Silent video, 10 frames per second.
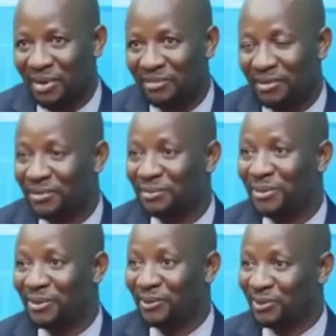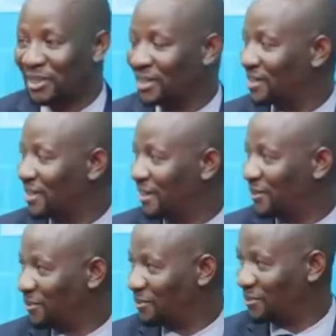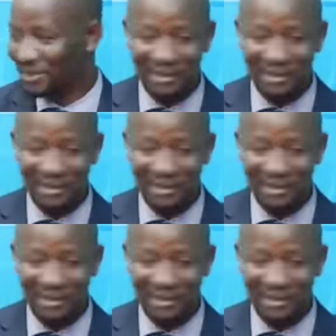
if everybody closed and stayed home.